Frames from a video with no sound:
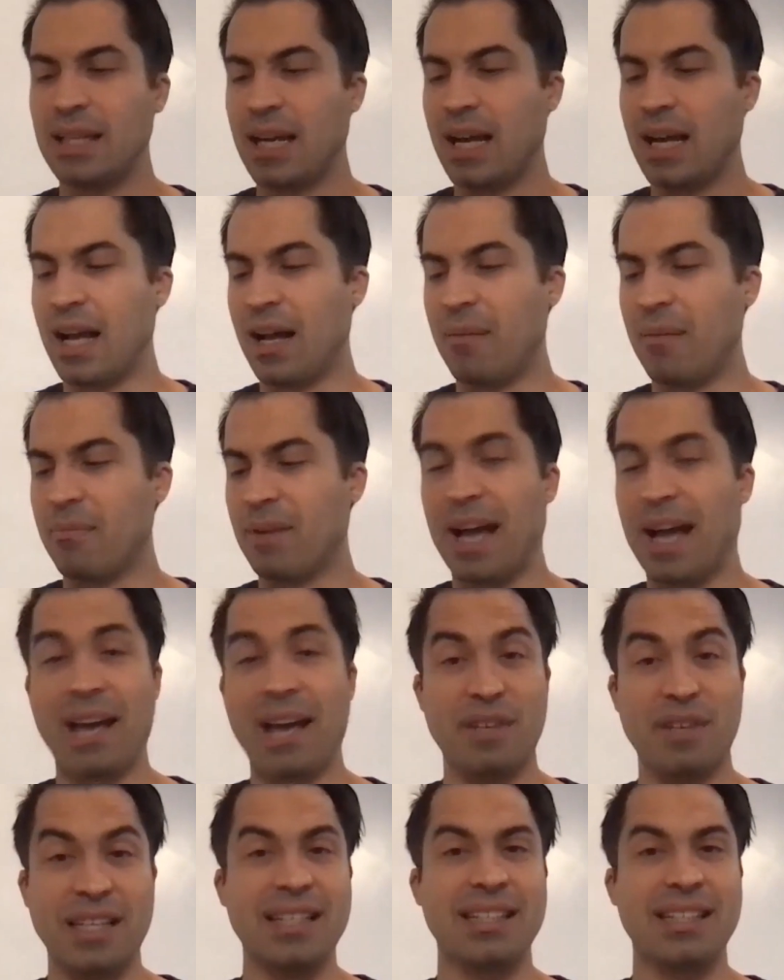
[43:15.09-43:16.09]
I've
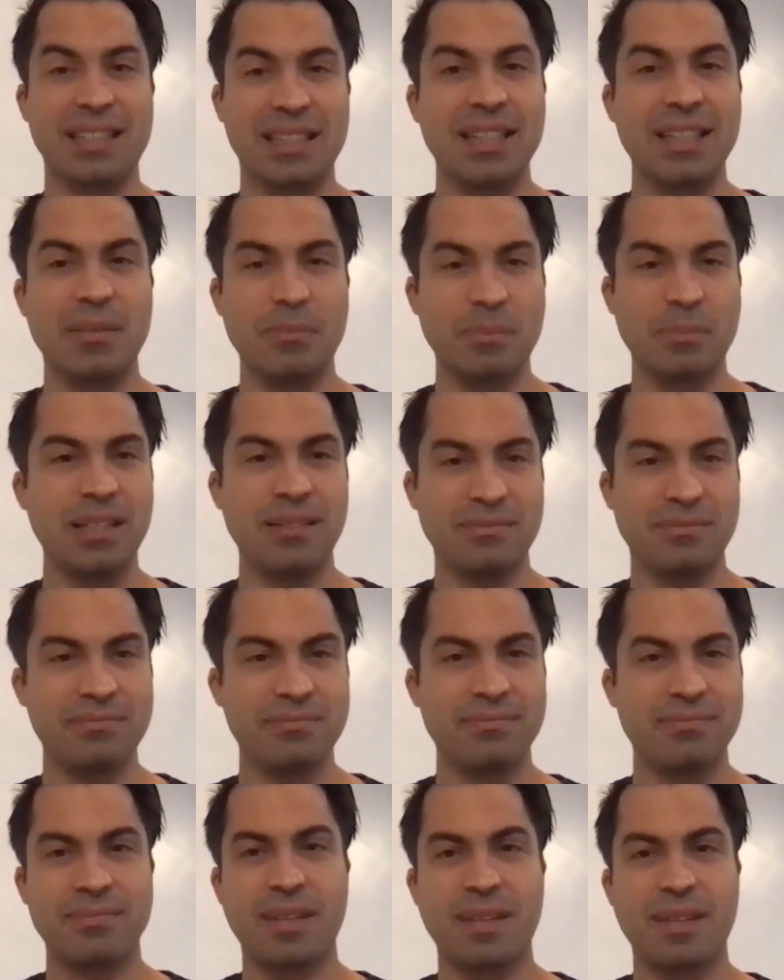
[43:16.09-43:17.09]
eaten clean meat.
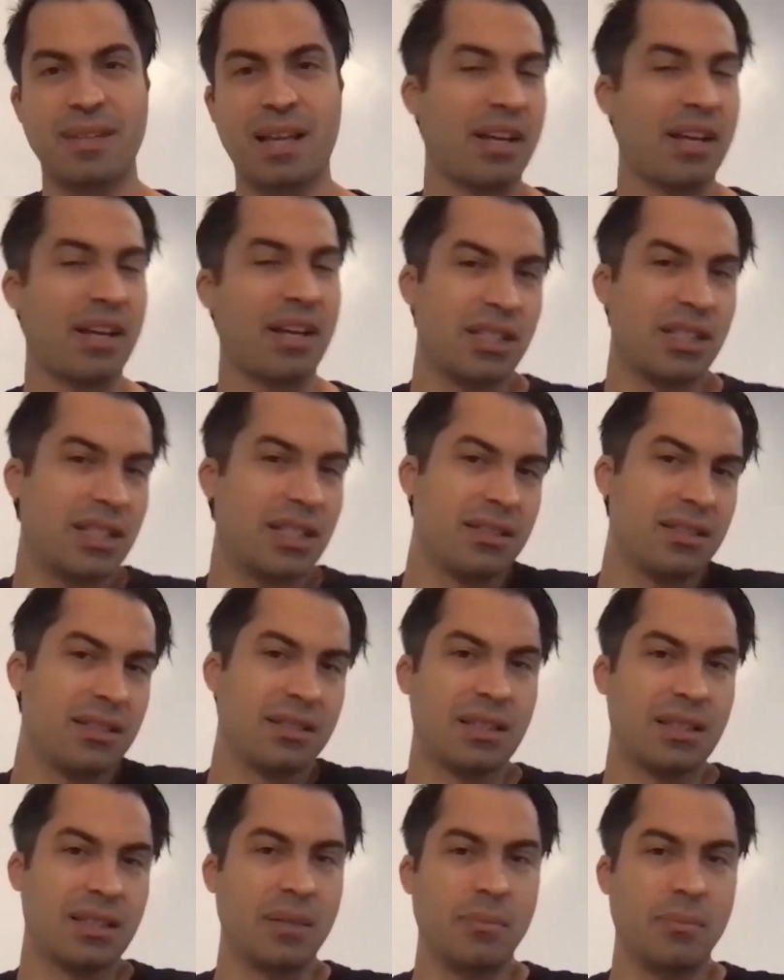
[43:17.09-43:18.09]
I've actually
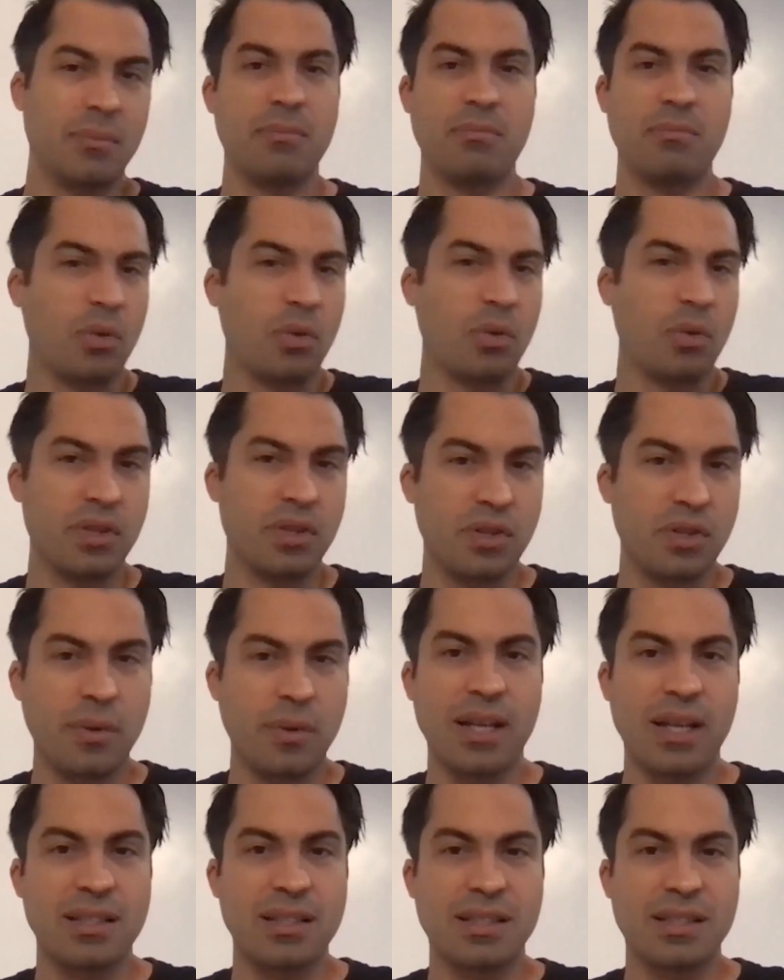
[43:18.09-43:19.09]
eaten clean meat both in the
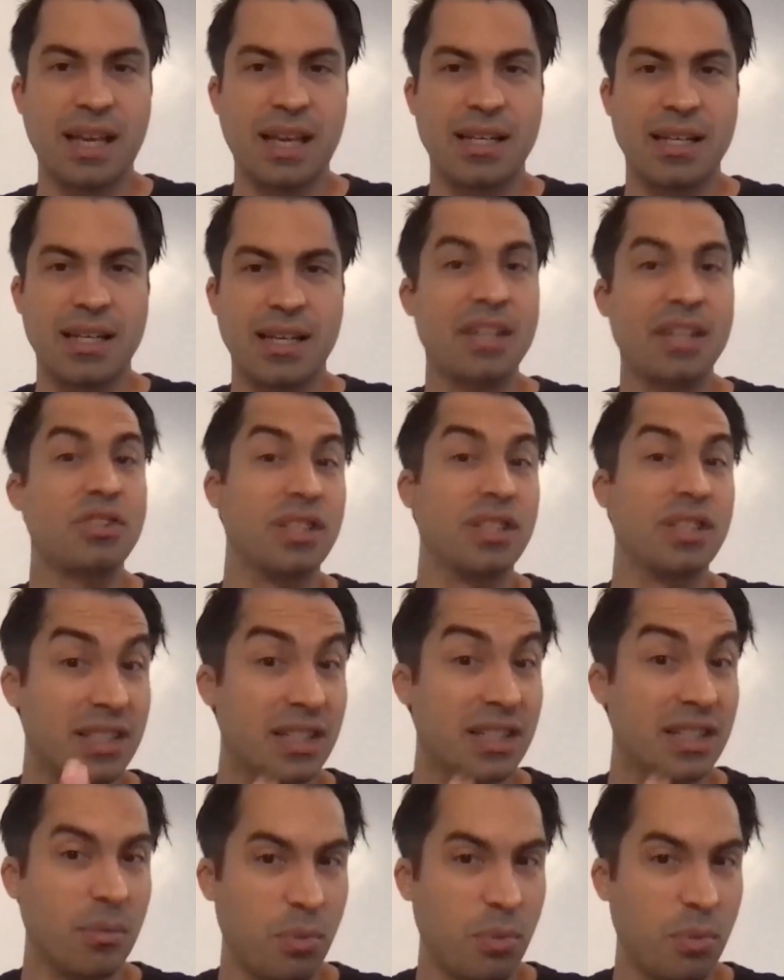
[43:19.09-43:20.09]
US and actually in
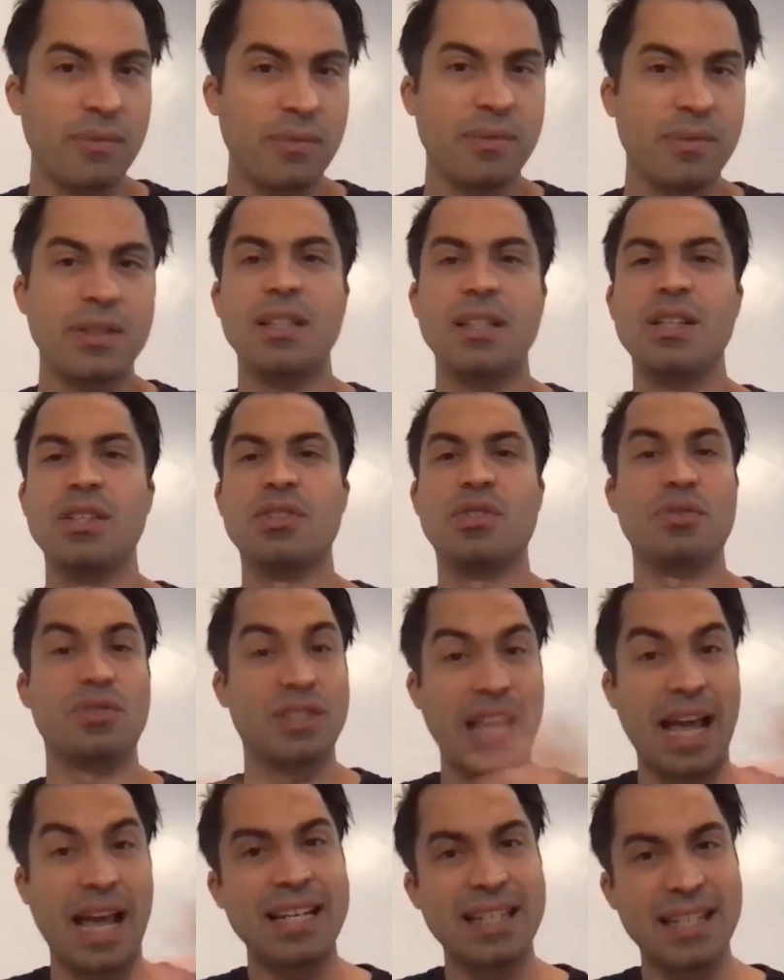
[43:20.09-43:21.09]
Singapore. So
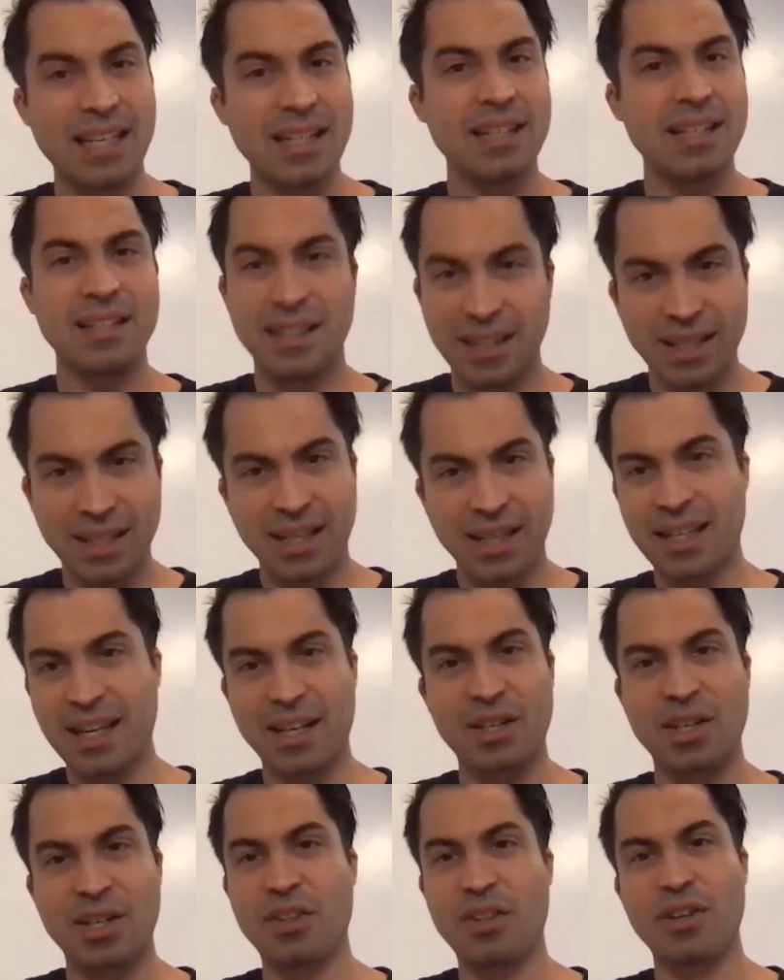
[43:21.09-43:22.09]
Sandia, again,
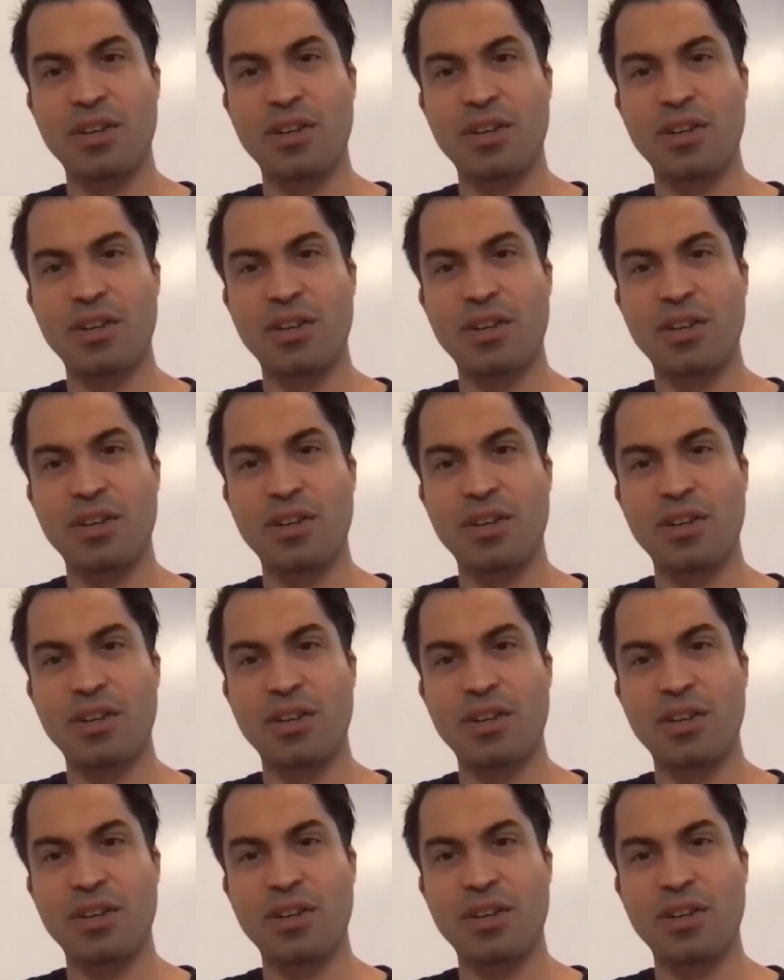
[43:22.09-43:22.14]
another.